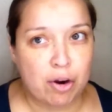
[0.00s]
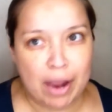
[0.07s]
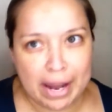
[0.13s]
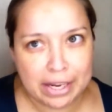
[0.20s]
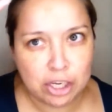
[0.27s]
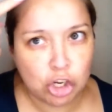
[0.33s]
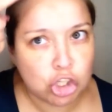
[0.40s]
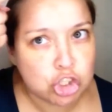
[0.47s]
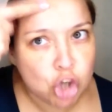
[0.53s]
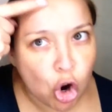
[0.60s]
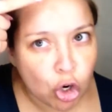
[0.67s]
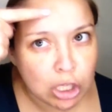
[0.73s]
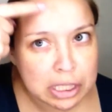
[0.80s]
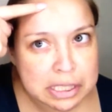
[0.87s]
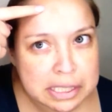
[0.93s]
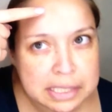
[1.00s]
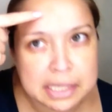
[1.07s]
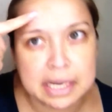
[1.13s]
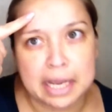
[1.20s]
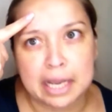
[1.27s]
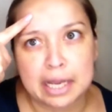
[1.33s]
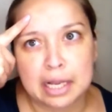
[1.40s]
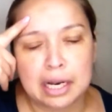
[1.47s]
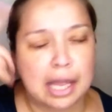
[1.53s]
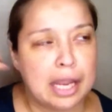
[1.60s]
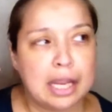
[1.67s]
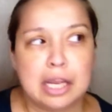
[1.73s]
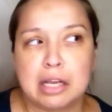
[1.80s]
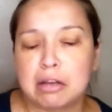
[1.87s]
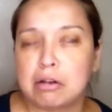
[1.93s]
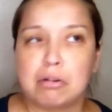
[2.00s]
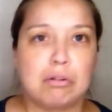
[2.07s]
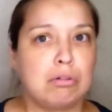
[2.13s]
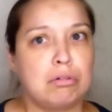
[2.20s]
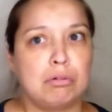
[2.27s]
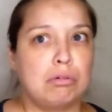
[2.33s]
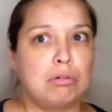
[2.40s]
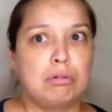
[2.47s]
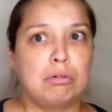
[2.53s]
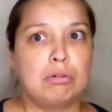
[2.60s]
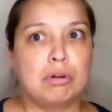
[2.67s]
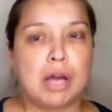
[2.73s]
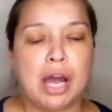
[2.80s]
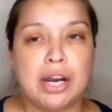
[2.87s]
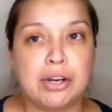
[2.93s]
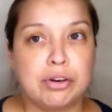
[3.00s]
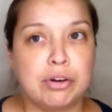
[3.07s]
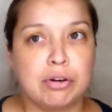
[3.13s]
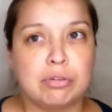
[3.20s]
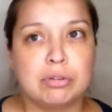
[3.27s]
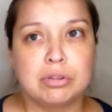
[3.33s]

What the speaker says: And you could totally see it, like, I don't know.